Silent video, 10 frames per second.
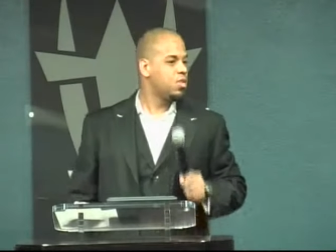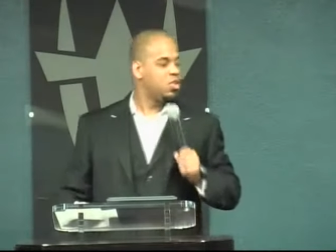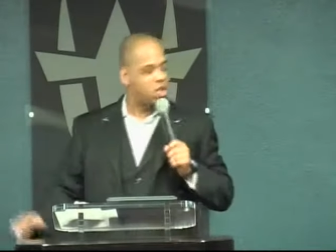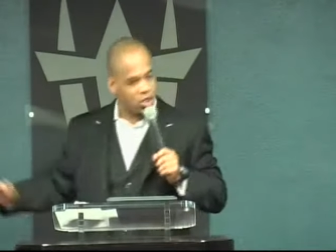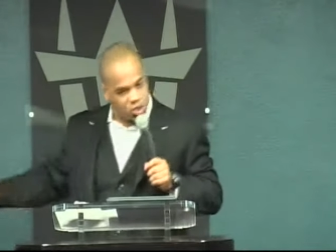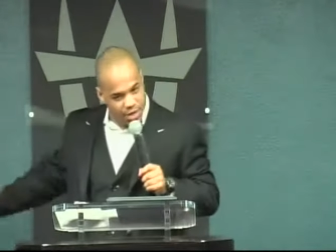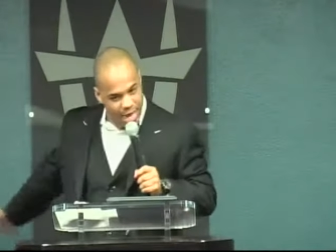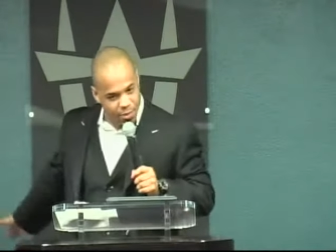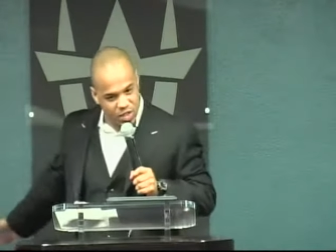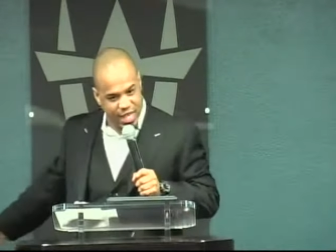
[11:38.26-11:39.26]
Touch your
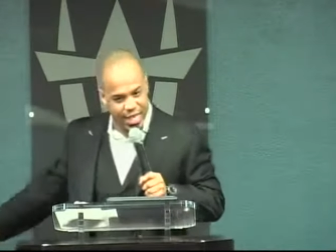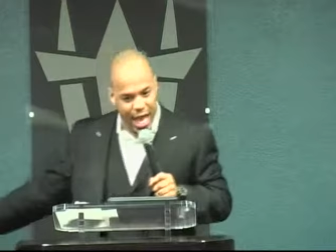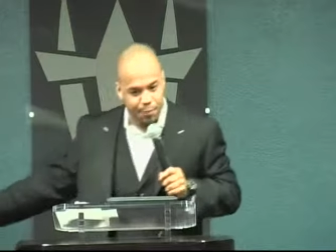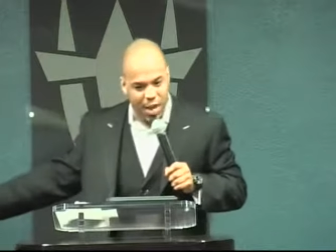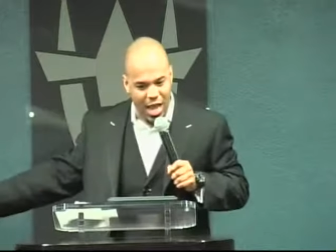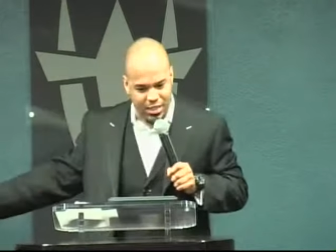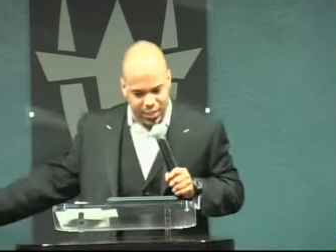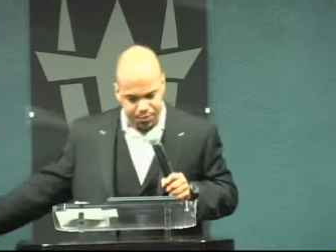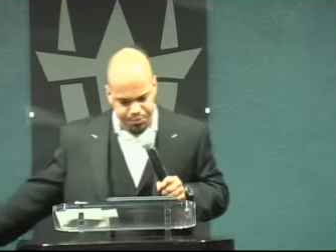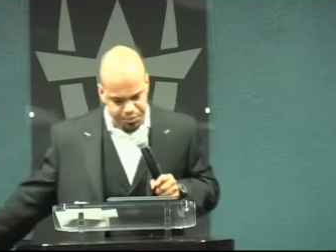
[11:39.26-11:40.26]
neighbor say, "God blocked
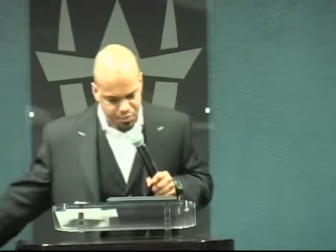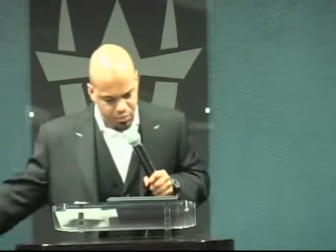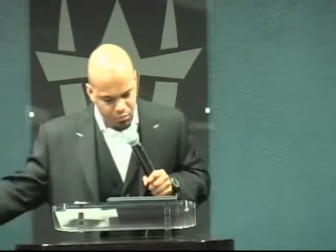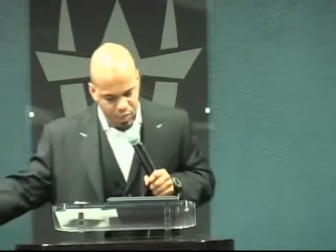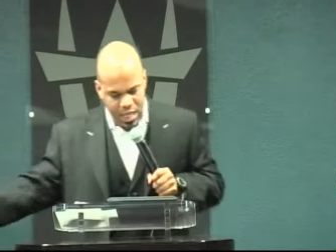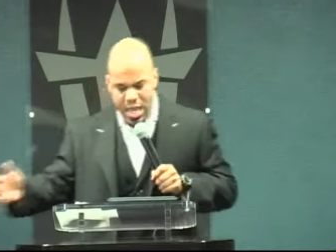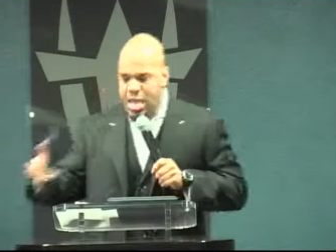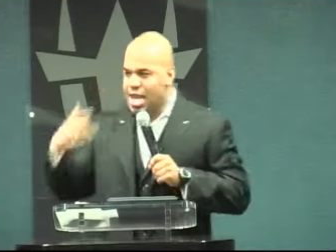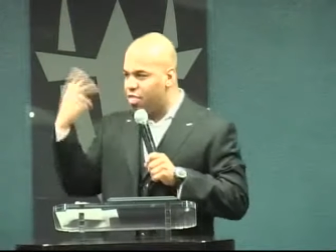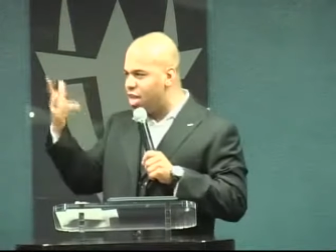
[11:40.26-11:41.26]
it." Now,